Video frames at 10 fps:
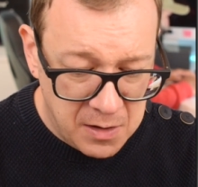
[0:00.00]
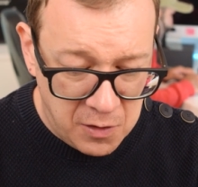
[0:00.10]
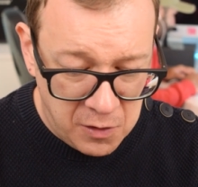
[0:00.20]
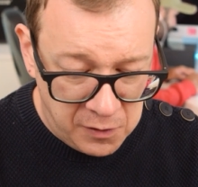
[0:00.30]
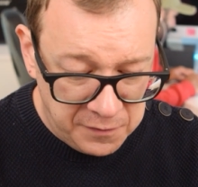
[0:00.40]

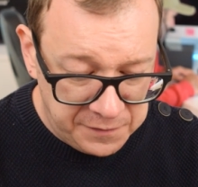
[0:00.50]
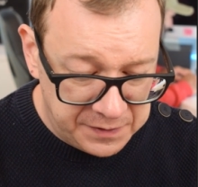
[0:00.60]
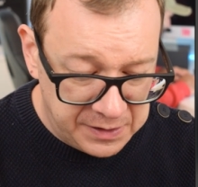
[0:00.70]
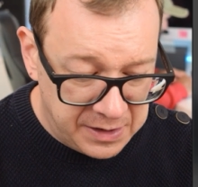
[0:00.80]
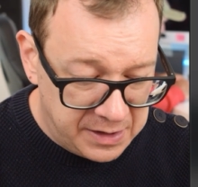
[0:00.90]

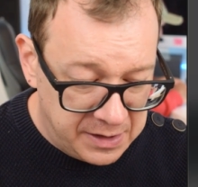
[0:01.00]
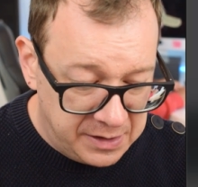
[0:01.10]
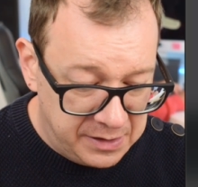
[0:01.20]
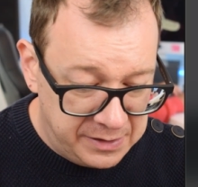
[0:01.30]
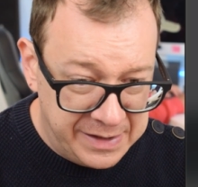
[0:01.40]
of
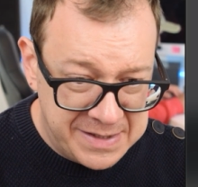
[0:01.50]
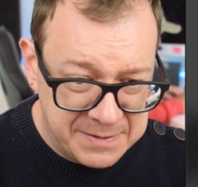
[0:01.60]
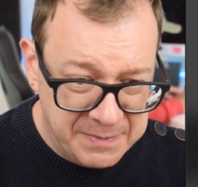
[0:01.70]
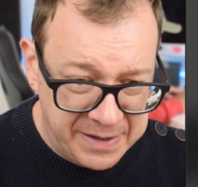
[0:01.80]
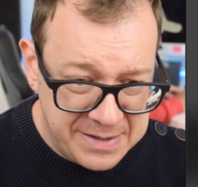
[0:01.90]

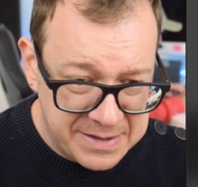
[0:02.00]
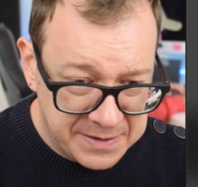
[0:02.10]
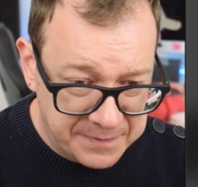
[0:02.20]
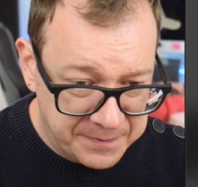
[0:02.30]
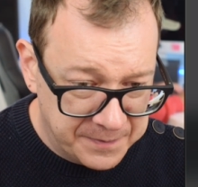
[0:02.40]

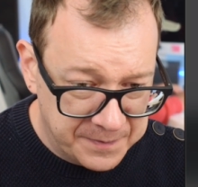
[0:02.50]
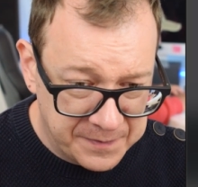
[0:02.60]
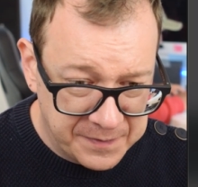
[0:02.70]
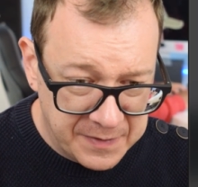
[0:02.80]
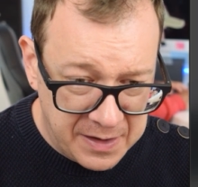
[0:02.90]
dismiss,
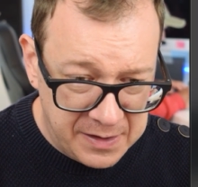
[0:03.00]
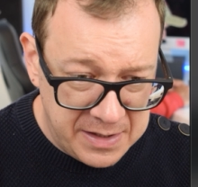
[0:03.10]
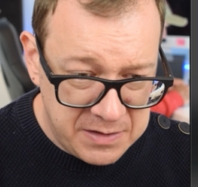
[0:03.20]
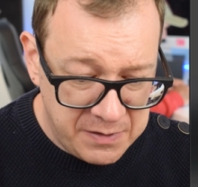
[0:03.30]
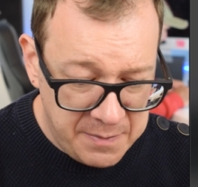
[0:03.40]

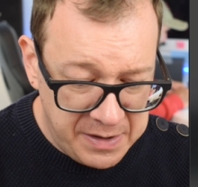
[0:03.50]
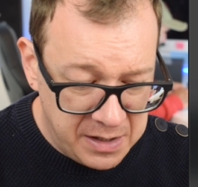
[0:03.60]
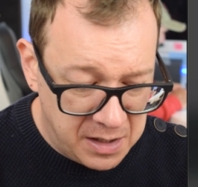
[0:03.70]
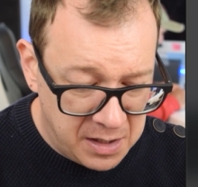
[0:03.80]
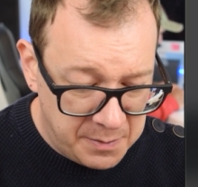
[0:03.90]
this will
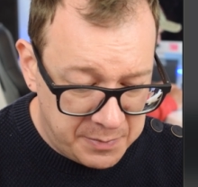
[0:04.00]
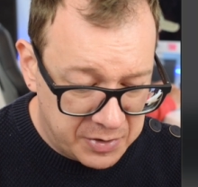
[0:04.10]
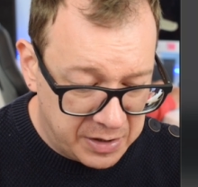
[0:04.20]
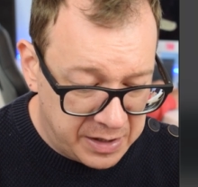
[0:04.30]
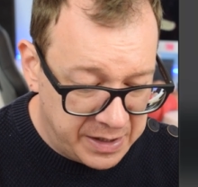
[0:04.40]
be a
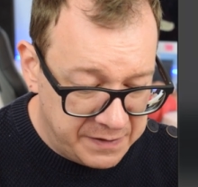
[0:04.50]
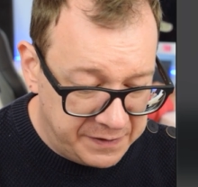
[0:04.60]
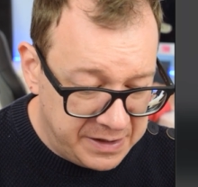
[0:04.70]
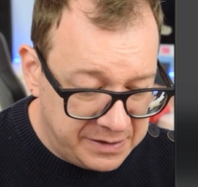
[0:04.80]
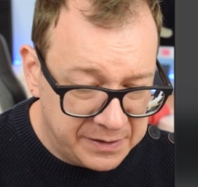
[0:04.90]

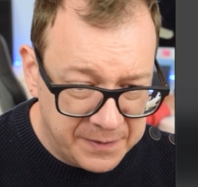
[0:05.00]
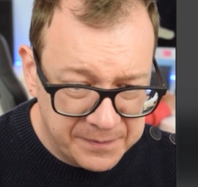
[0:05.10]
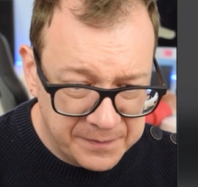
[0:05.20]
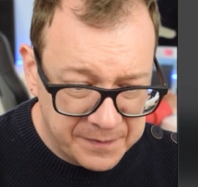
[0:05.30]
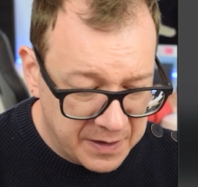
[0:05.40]
private
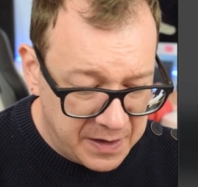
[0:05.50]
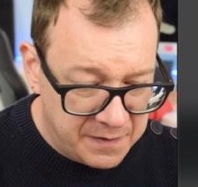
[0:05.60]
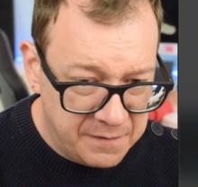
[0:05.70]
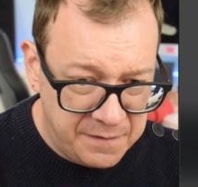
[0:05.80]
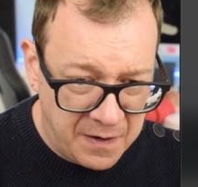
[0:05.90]

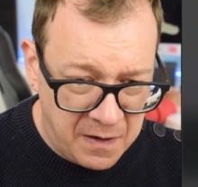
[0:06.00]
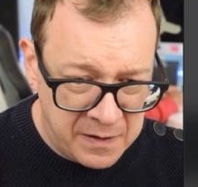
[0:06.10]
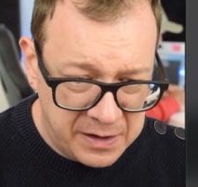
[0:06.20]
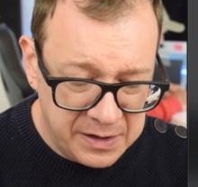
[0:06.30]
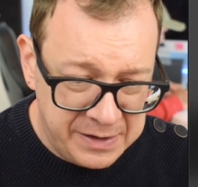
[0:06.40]

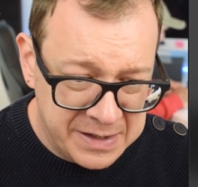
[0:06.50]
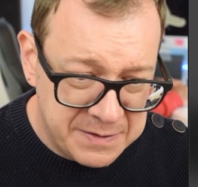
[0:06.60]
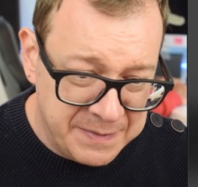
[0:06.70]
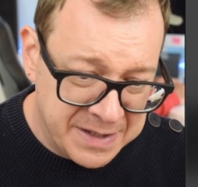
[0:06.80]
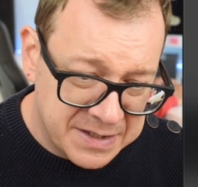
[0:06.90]
var
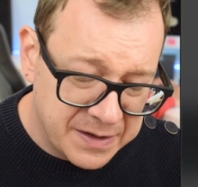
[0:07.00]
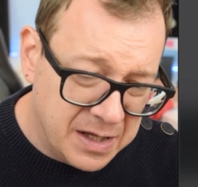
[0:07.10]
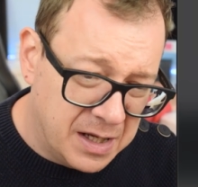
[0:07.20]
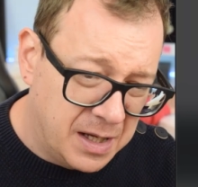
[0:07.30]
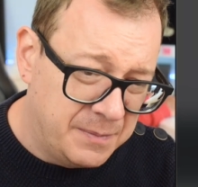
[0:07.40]
dismiss.
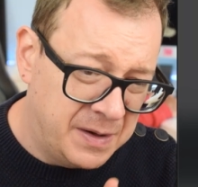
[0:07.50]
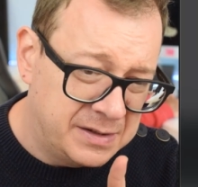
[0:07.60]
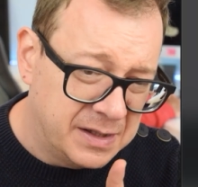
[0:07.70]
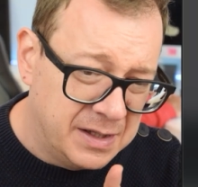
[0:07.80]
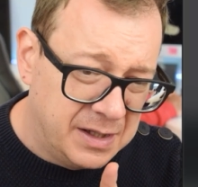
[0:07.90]

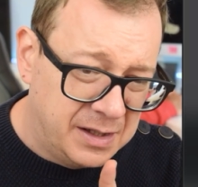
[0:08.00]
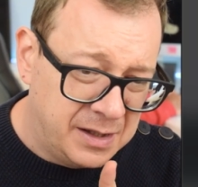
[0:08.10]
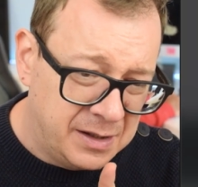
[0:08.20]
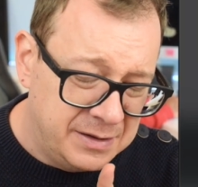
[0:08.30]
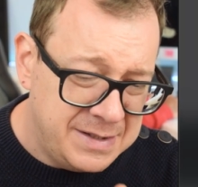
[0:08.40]
But
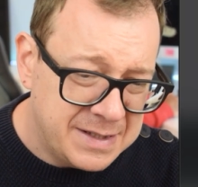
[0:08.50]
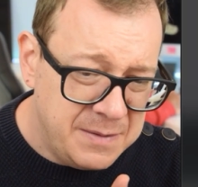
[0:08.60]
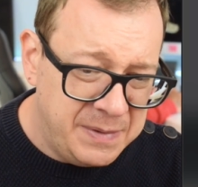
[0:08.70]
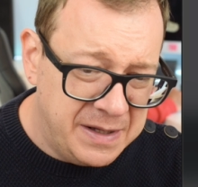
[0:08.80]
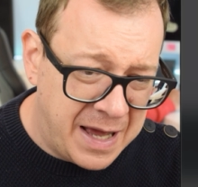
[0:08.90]
uh, this
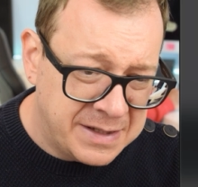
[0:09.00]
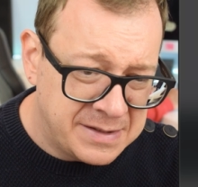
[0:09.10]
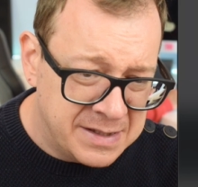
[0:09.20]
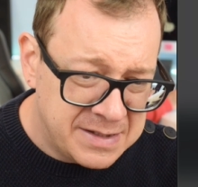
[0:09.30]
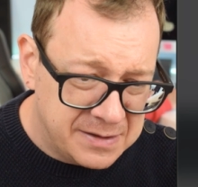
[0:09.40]
can be
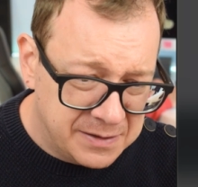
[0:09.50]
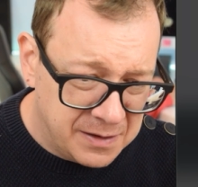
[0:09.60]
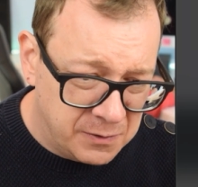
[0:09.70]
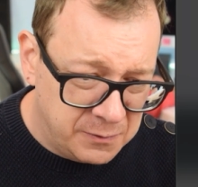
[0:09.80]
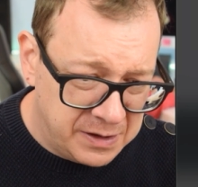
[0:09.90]
accessed
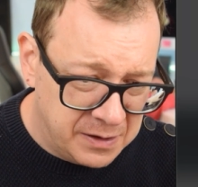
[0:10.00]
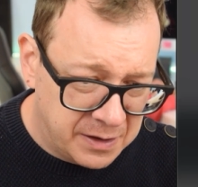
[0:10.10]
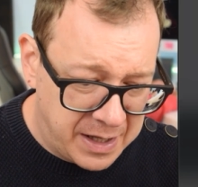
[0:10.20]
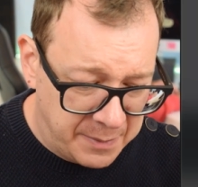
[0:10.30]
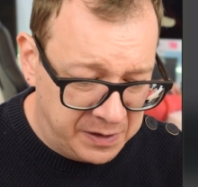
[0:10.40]
uh, with a
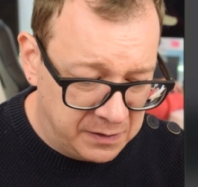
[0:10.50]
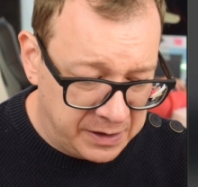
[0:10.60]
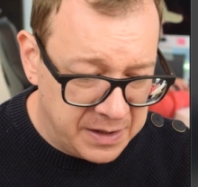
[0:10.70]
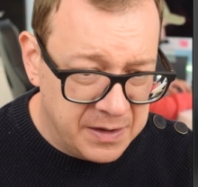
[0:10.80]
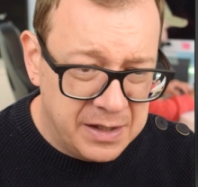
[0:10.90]
capital
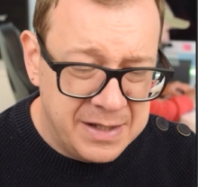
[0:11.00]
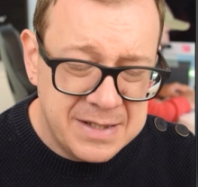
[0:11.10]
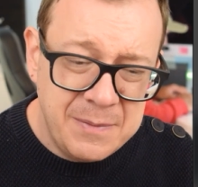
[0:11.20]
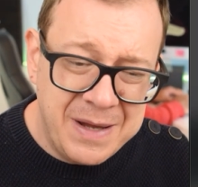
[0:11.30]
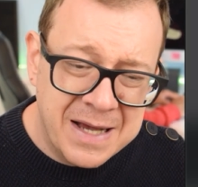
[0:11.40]
E. This
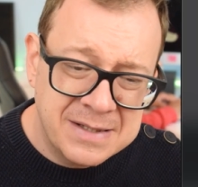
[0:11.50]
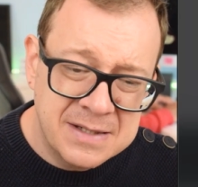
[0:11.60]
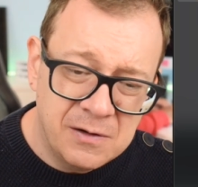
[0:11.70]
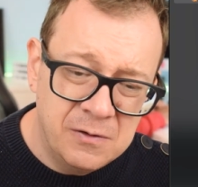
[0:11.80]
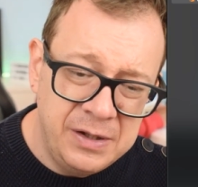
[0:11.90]
can be
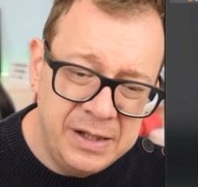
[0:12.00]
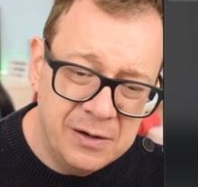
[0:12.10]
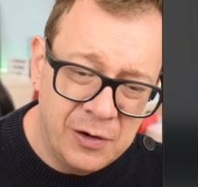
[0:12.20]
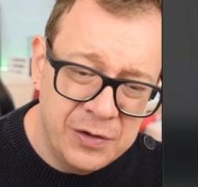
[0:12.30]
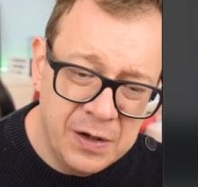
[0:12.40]
accessed only
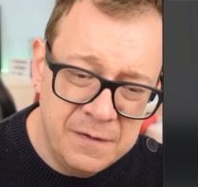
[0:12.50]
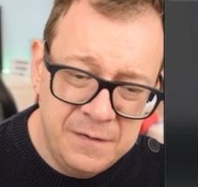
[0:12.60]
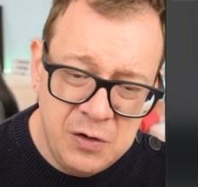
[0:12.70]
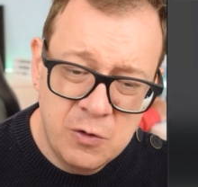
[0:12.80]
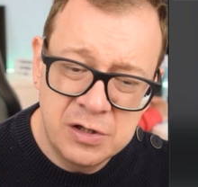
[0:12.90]
on the
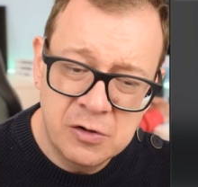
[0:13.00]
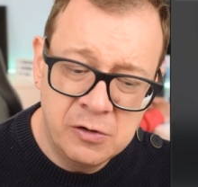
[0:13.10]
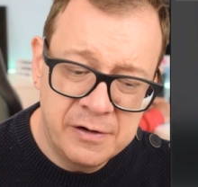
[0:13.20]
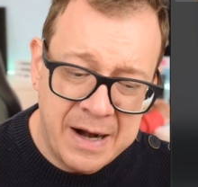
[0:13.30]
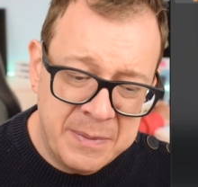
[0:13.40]
view
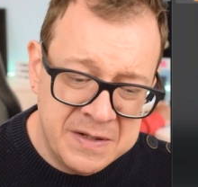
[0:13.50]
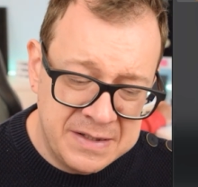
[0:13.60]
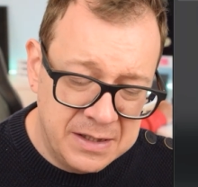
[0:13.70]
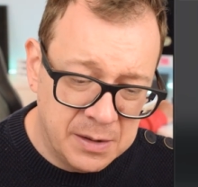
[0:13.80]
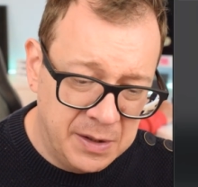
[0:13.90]
controller
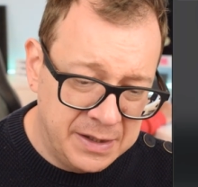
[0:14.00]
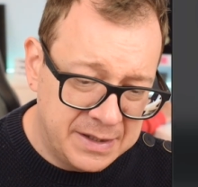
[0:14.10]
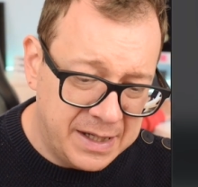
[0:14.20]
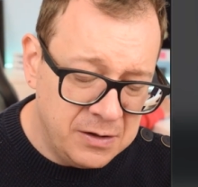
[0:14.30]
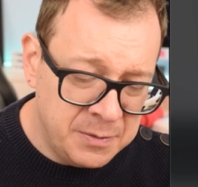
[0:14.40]
representable.
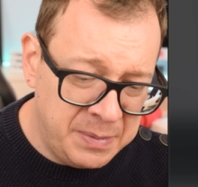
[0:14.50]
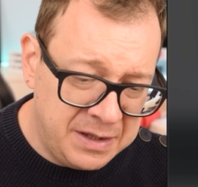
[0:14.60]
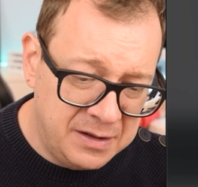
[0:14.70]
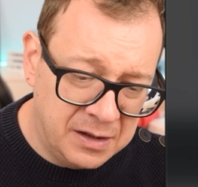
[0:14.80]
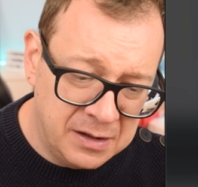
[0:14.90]
It cannot be
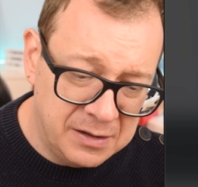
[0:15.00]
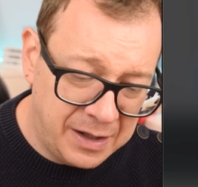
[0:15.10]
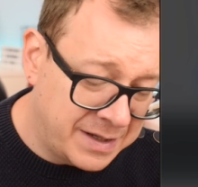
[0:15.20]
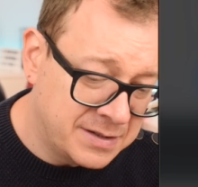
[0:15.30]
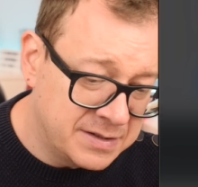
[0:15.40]
done
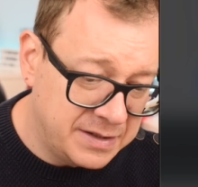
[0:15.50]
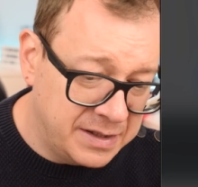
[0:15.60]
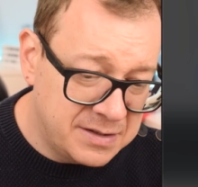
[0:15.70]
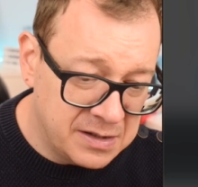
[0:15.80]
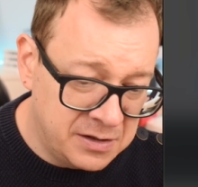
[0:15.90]
accessed
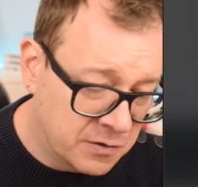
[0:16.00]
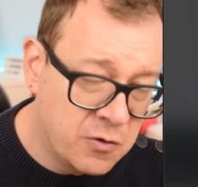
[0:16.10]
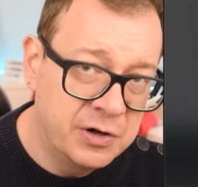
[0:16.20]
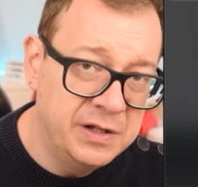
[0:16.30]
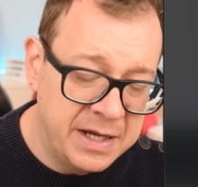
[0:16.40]
inside the
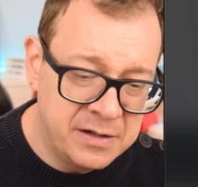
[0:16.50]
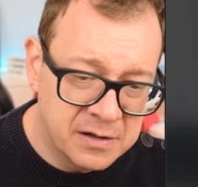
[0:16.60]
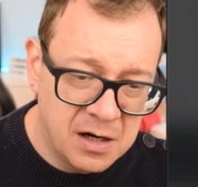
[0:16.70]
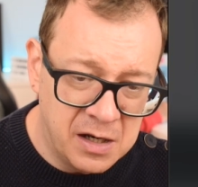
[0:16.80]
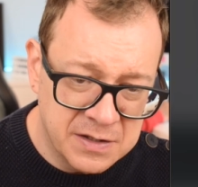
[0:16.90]
coordinator
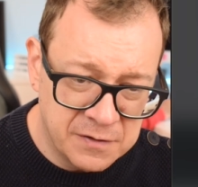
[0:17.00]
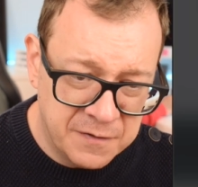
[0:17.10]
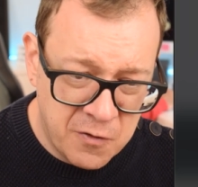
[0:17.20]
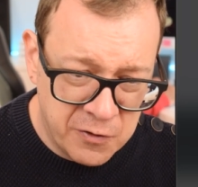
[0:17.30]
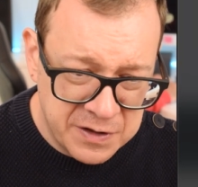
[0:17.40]
class,
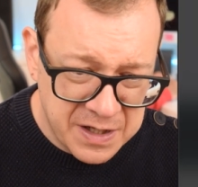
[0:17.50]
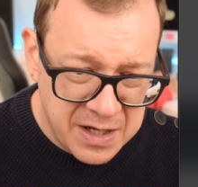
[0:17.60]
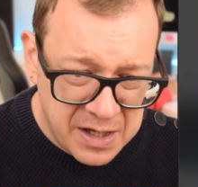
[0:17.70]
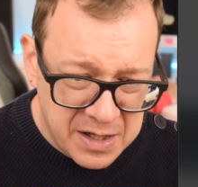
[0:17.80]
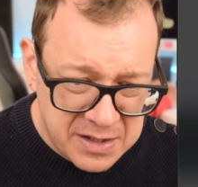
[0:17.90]
of course.
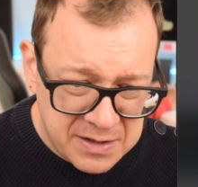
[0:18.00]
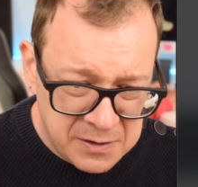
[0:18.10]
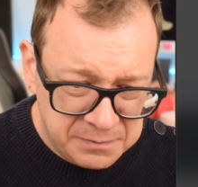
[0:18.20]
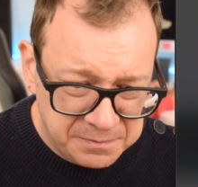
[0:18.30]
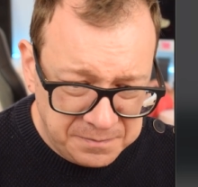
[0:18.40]

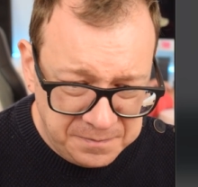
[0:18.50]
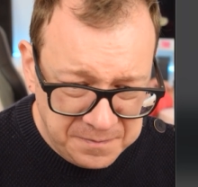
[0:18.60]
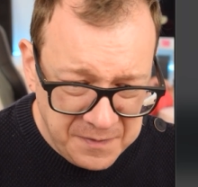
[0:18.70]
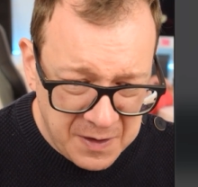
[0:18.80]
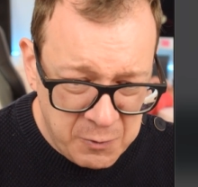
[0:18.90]
So
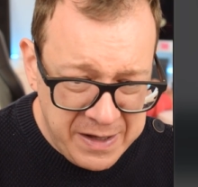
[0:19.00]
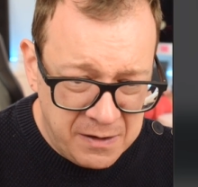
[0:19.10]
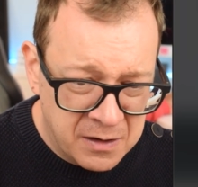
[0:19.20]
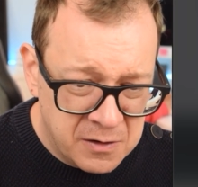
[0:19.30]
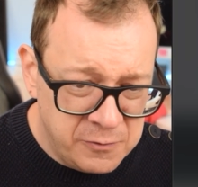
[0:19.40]
we
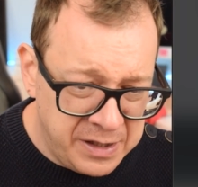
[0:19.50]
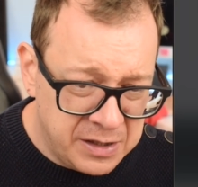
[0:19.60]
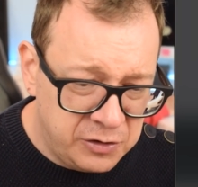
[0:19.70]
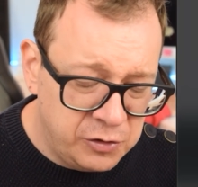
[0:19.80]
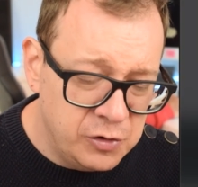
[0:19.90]
are going
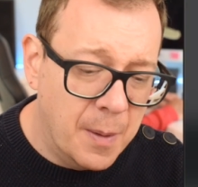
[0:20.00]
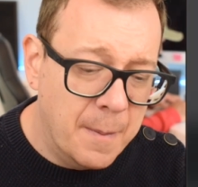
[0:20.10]
to